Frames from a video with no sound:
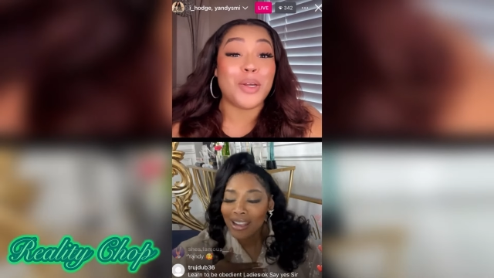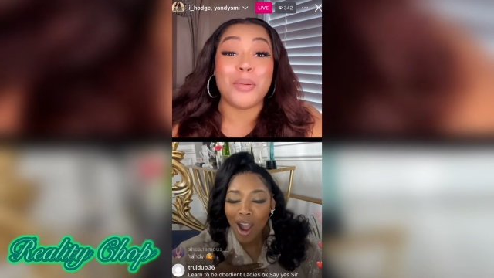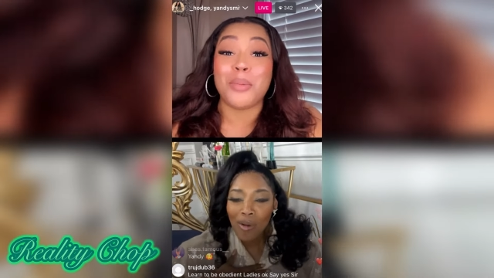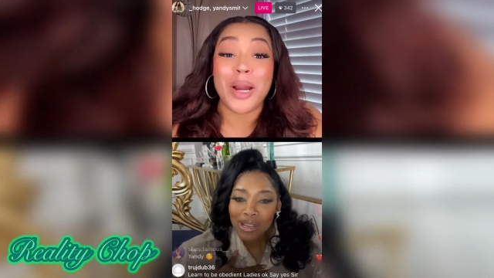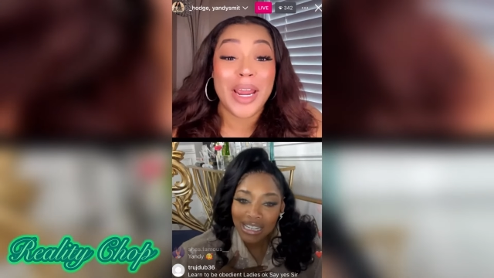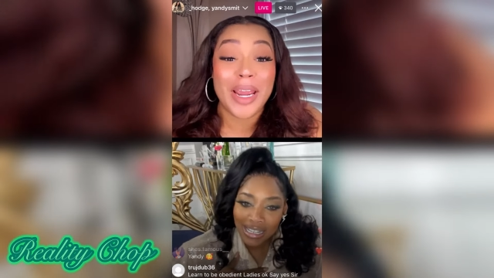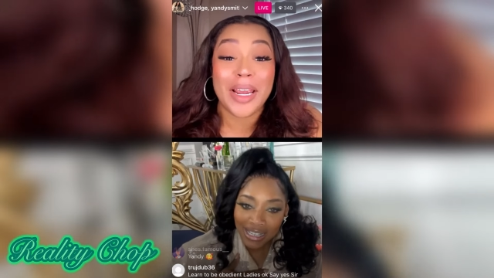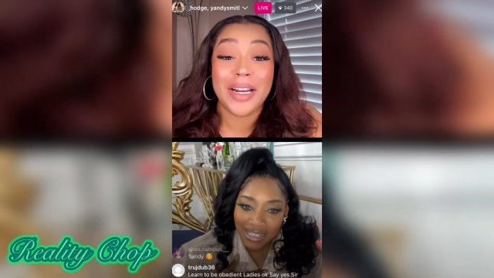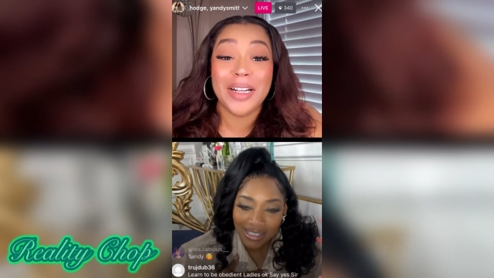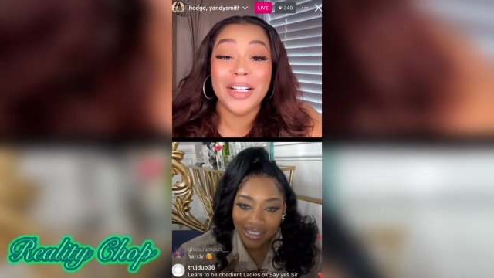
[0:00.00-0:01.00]
Speaker 1: like, are we
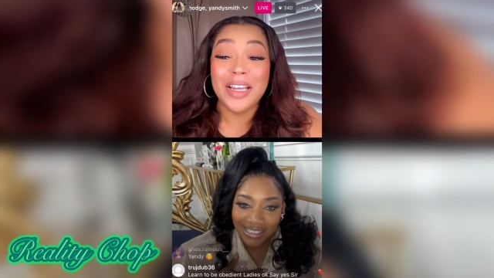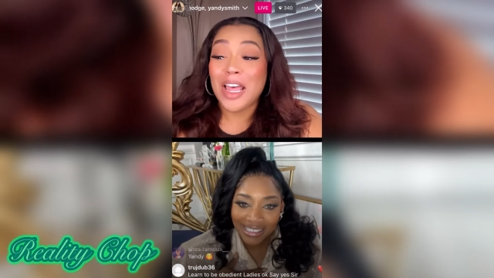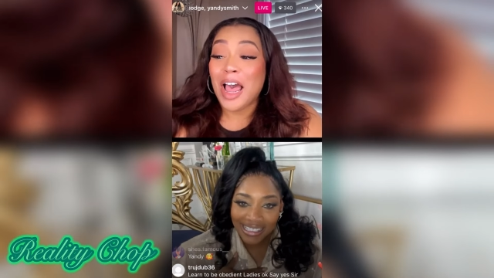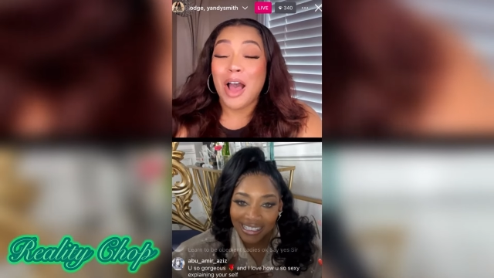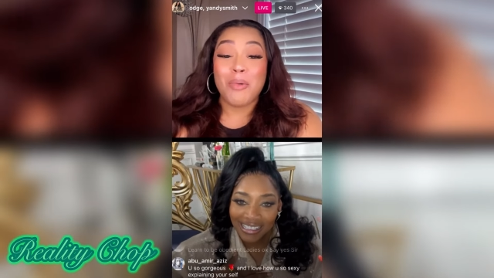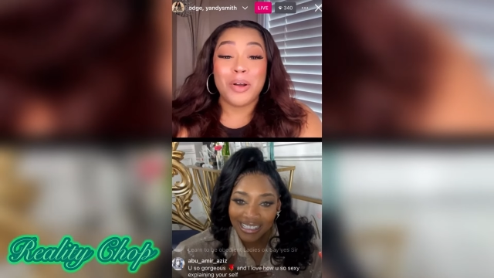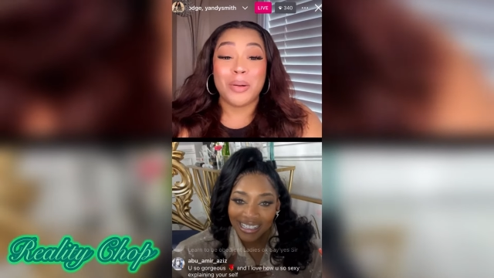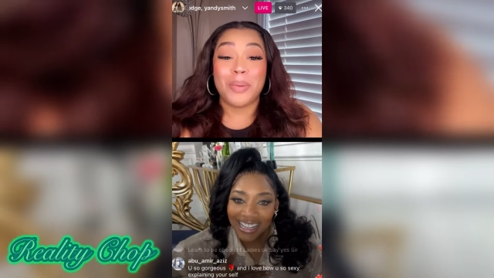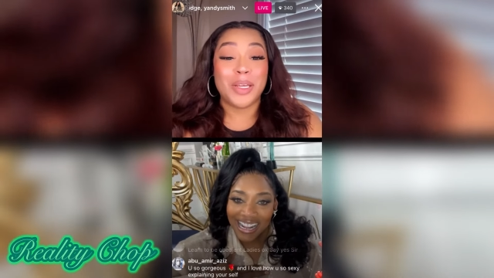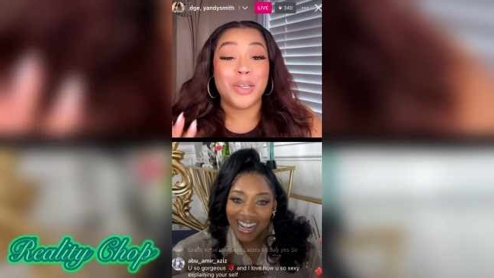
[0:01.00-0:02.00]
done? I
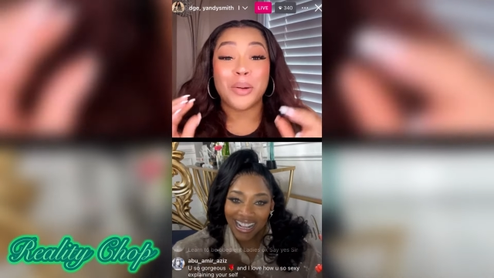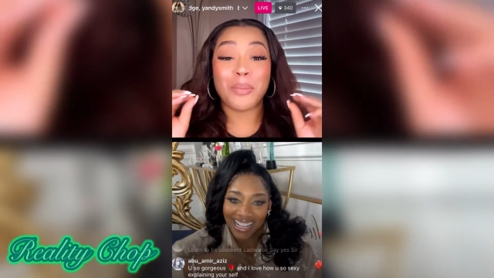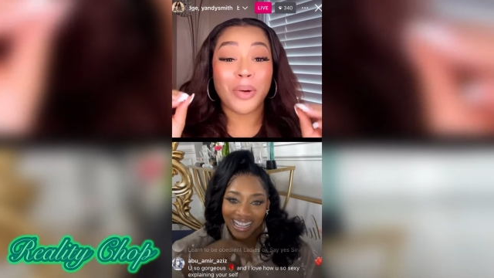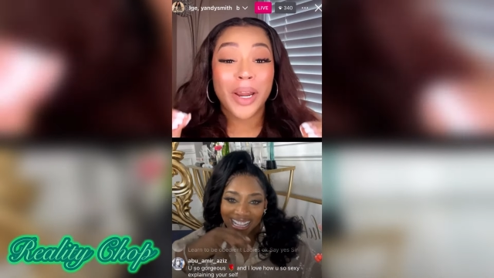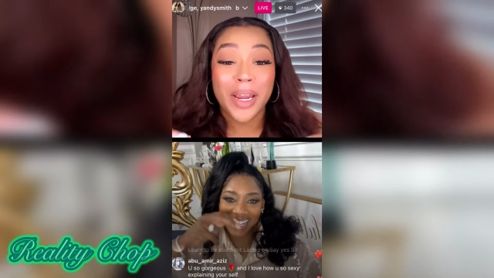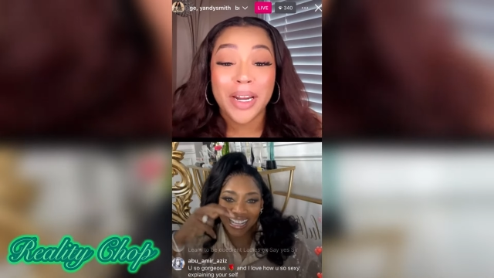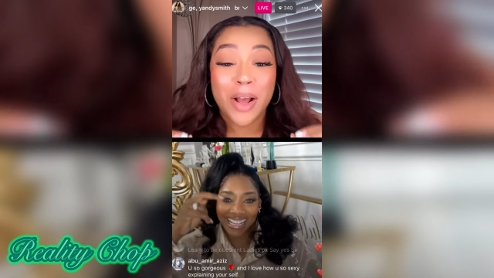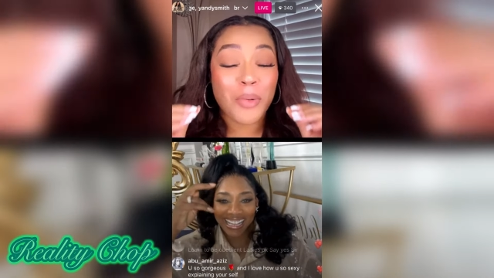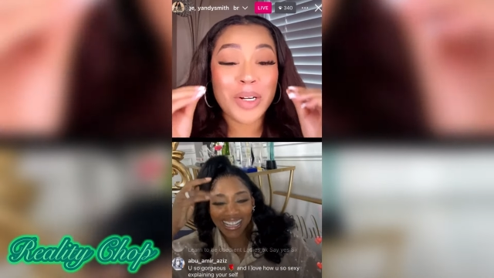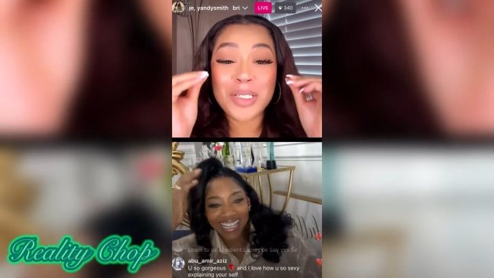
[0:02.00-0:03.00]
want to pick your
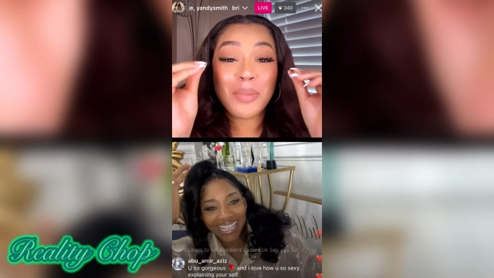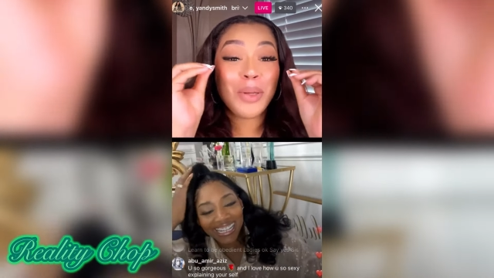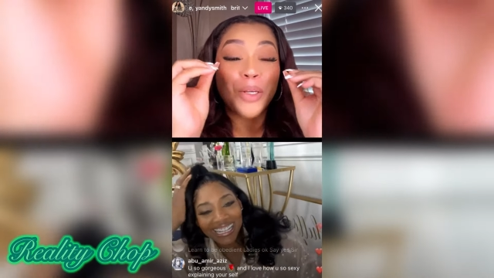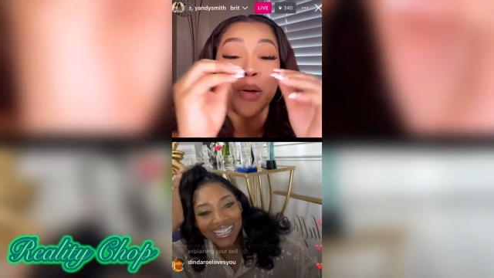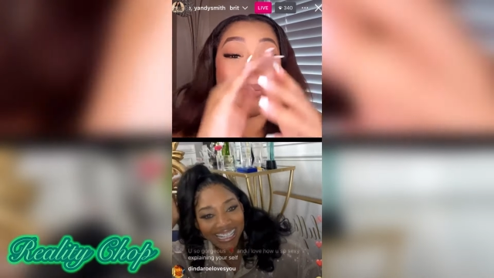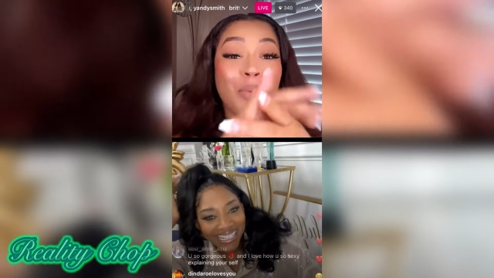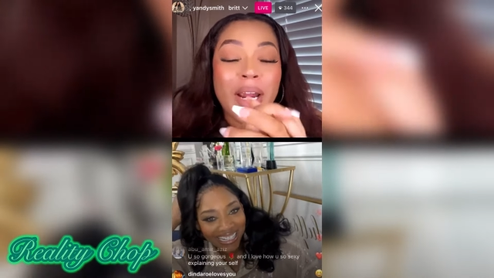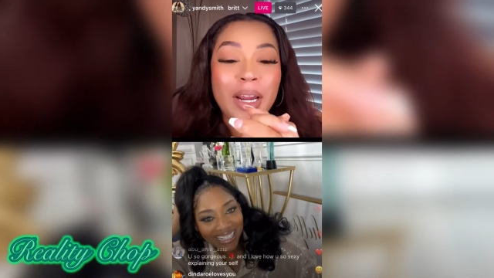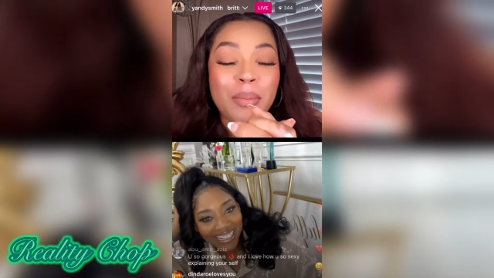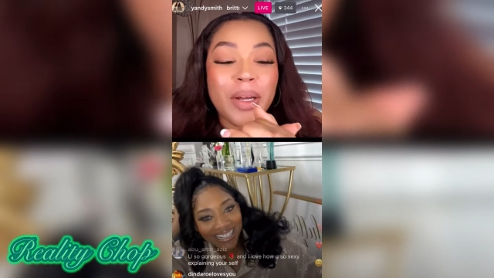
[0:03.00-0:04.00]
brain. I wanted to pick your
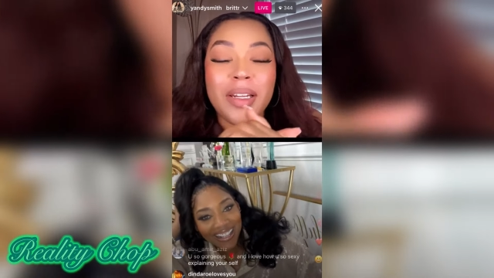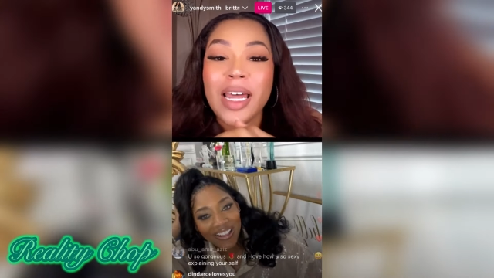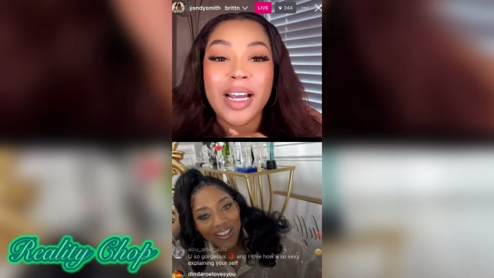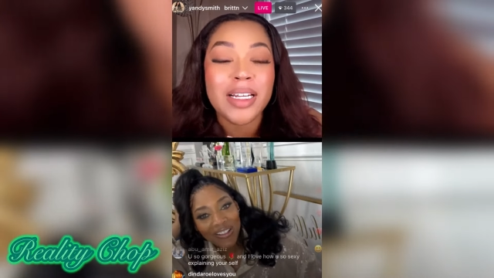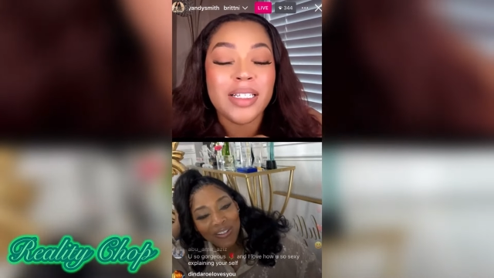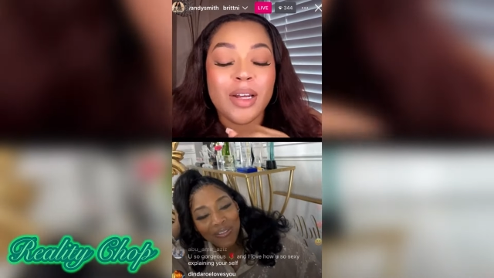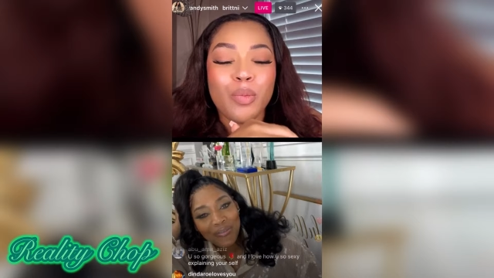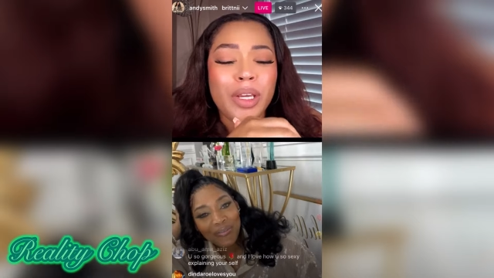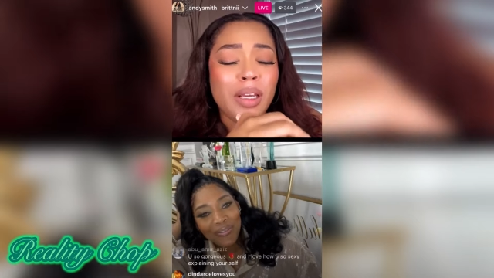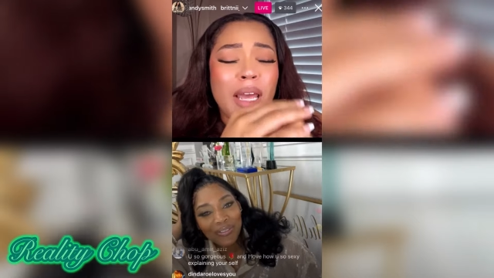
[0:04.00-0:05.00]
brain. But like I
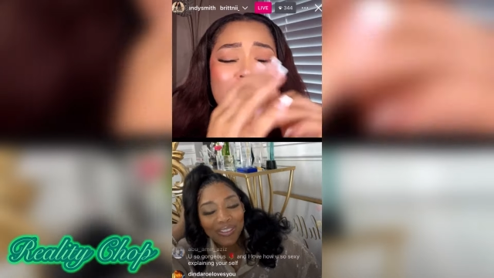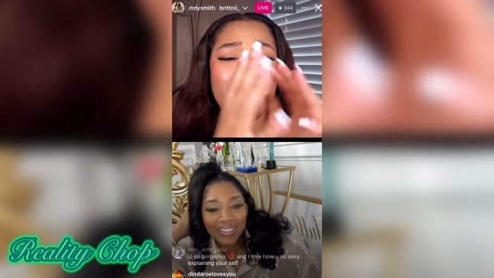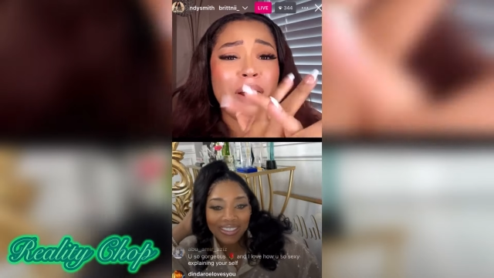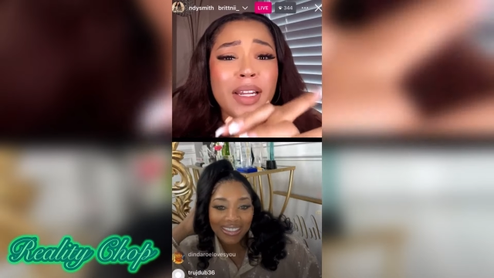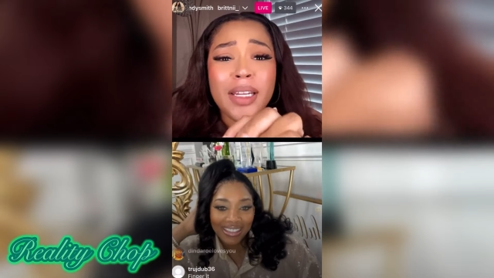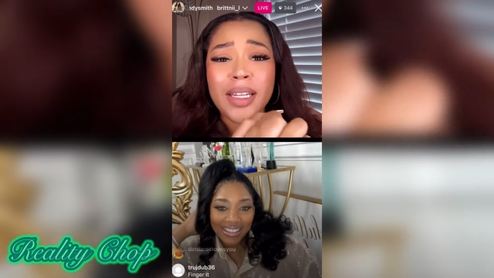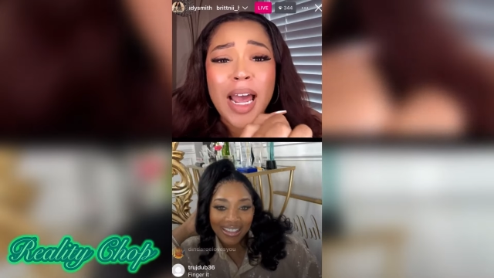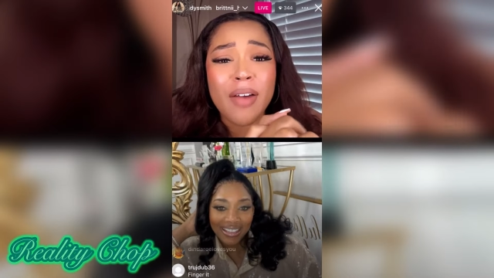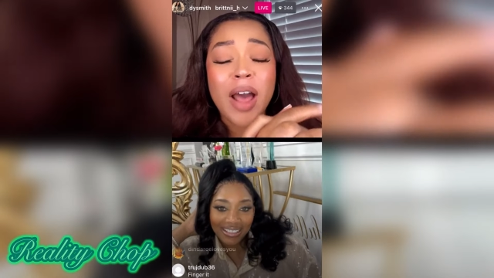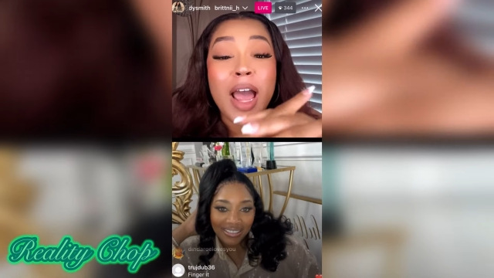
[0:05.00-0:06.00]
said, we here at Lit Live,